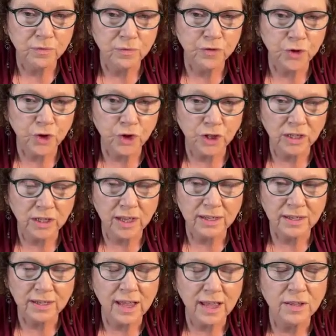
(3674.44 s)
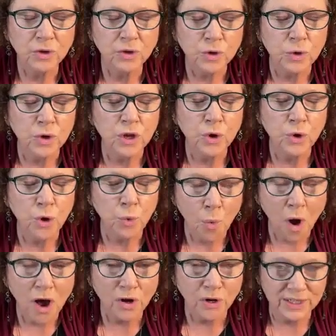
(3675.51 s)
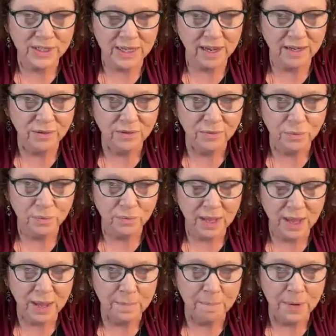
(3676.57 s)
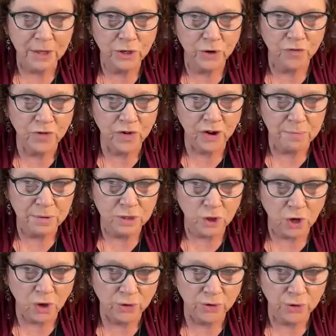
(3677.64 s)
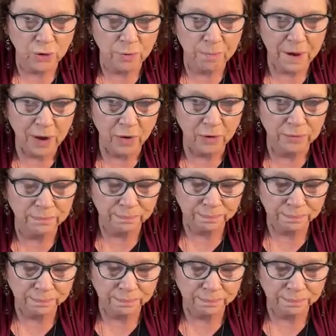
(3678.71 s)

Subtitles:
fertile. You're a water sign, but you're very much also about